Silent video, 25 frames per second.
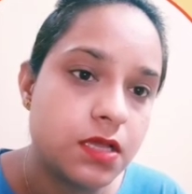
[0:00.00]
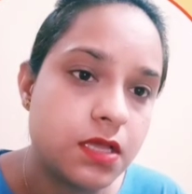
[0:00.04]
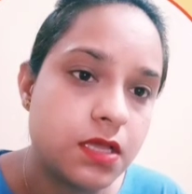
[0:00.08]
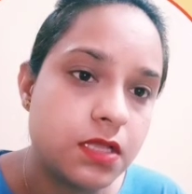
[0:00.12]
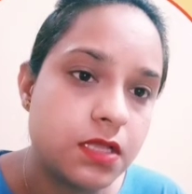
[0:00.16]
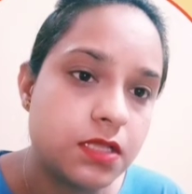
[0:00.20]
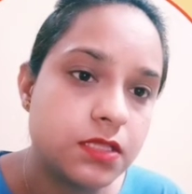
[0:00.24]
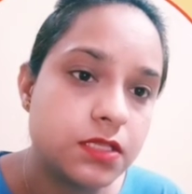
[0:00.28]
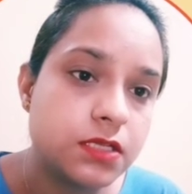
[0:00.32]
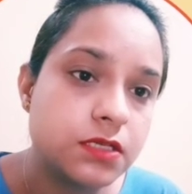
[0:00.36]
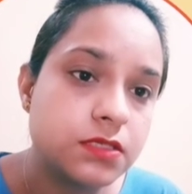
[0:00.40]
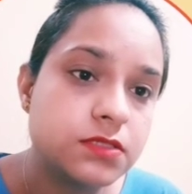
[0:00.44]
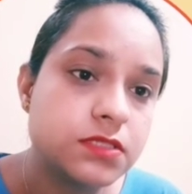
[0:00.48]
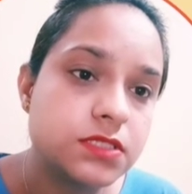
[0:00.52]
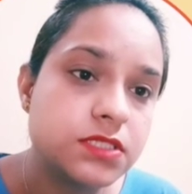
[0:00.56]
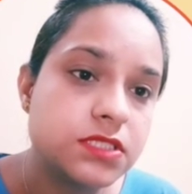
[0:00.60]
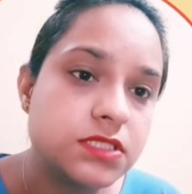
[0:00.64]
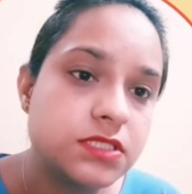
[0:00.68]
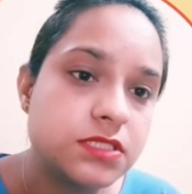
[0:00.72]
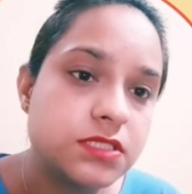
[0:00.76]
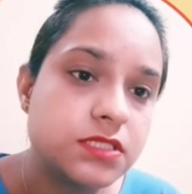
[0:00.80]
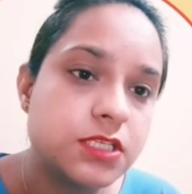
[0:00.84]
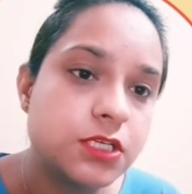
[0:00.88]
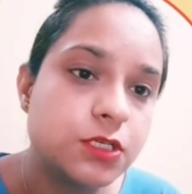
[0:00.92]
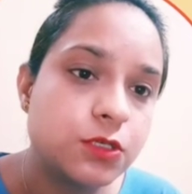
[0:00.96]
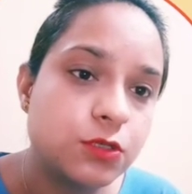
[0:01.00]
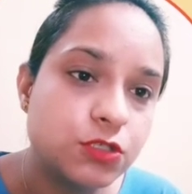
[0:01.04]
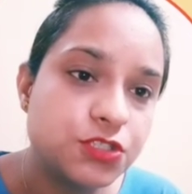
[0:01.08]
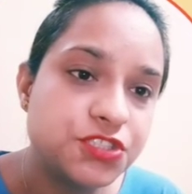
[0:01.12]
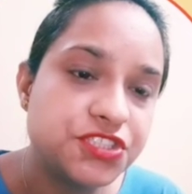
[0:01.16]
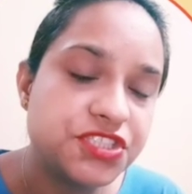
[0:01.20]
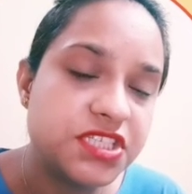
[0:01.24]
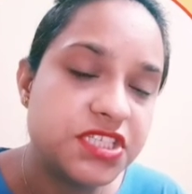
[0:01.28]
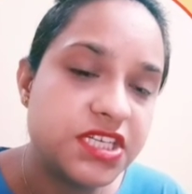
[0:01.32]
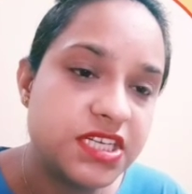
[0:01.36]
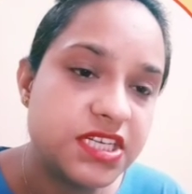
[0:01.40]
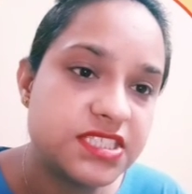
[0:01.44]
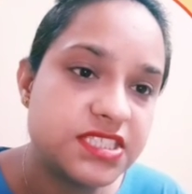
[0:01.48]
the dough
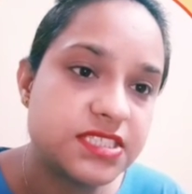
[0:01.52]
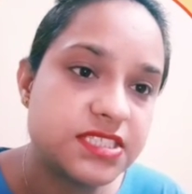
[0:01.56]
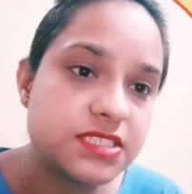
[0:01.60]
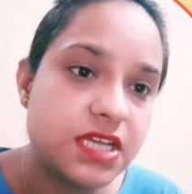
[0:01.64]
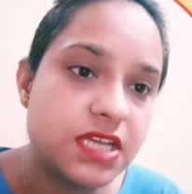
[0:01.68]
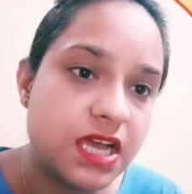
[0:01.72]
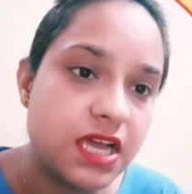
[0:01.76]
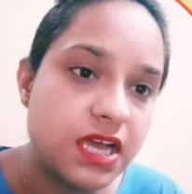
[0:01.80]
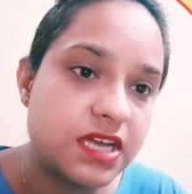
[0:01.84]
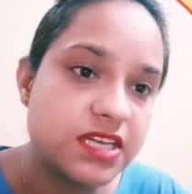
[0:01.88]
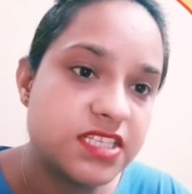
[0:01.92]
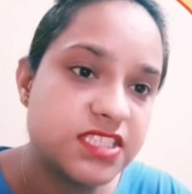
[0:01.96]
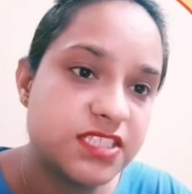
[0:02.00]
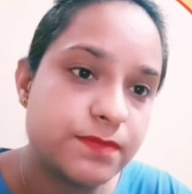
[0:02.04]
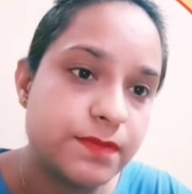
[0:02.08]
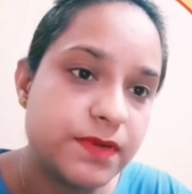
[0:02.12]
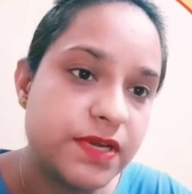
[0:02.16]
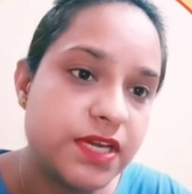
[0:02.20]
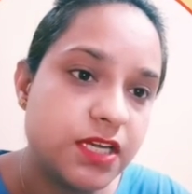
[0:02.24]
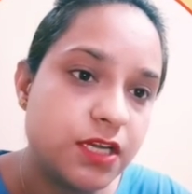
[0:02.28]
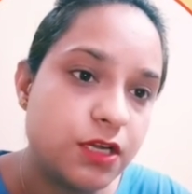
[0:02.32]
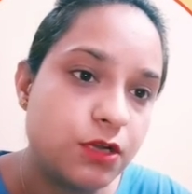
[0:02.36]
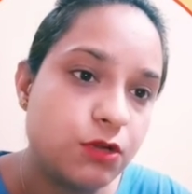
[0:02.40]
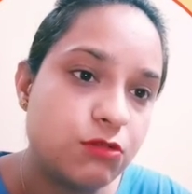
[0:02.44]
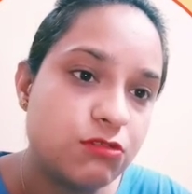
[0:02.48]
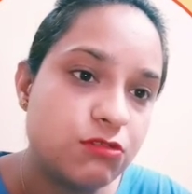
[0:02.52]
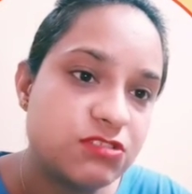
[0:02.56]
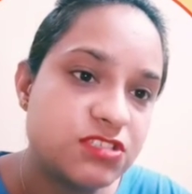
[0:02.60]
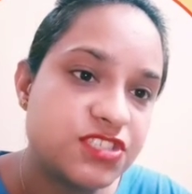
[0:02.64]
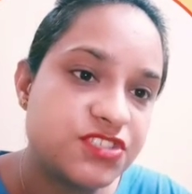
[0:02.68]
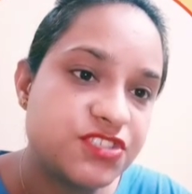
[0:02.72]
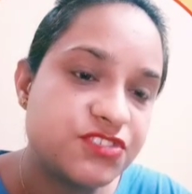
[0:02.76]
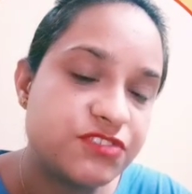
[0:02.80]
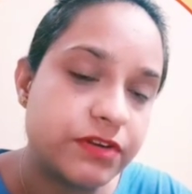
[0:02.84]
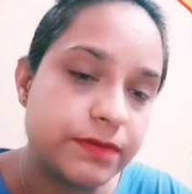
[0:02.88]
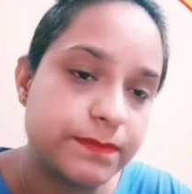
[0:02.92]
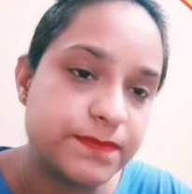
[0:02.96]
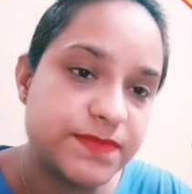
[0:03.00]
sheets are split into
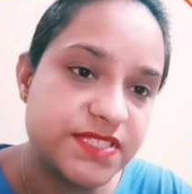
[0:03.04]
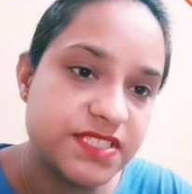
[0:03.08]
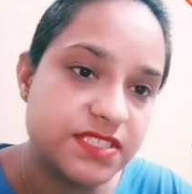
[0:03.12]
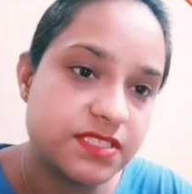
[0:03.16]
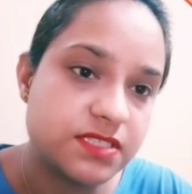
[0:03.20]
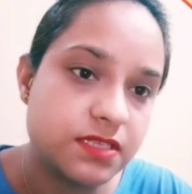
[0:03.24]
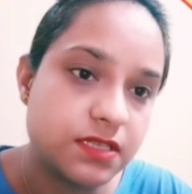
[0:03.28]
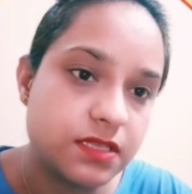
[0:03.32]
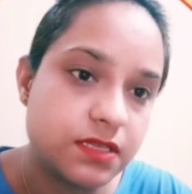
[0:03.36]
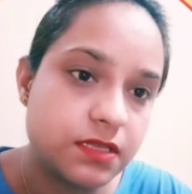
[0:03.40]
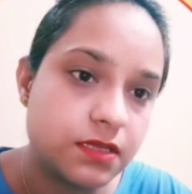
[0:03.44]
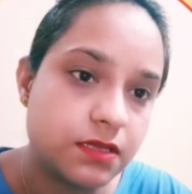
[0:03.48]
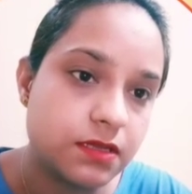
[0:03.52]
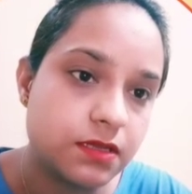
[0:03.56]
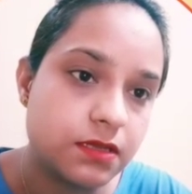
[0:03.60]
strips.